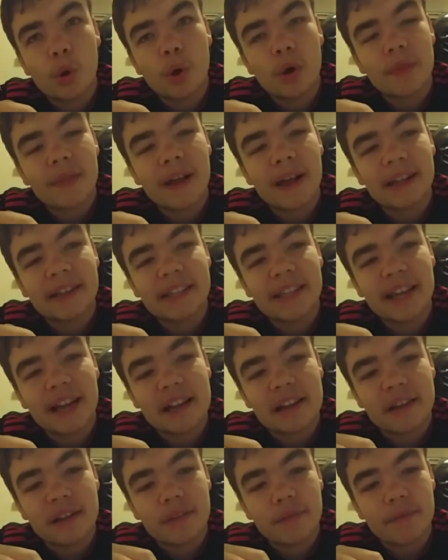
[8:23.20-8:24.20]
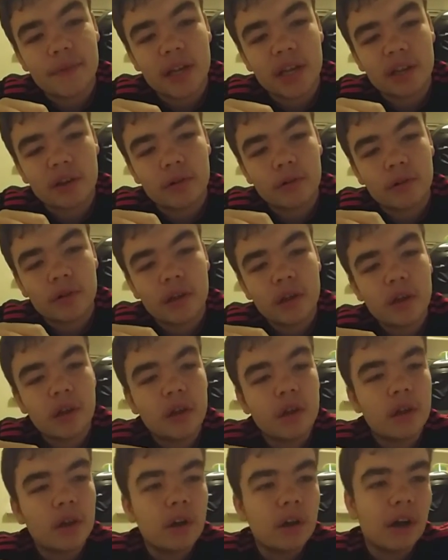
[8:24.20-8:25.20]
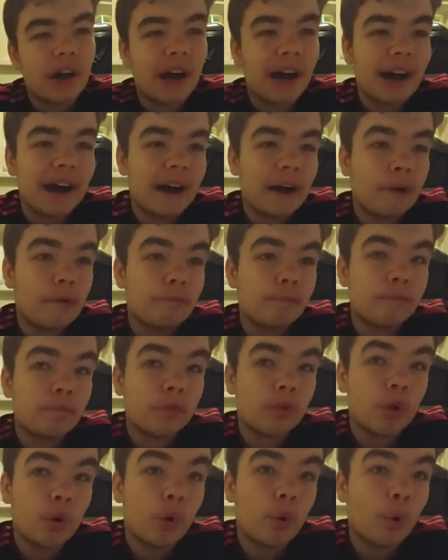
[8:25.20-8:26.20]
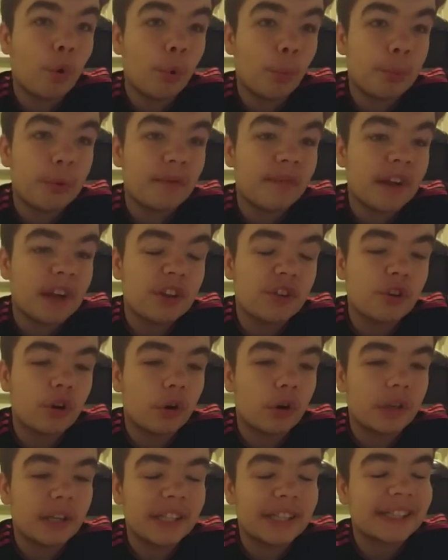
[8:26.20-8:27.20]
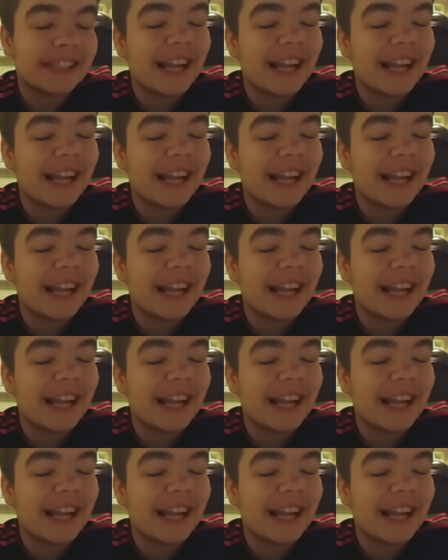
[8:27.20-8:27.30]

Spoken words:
that's the end of the video. I hope you've enjoyed this.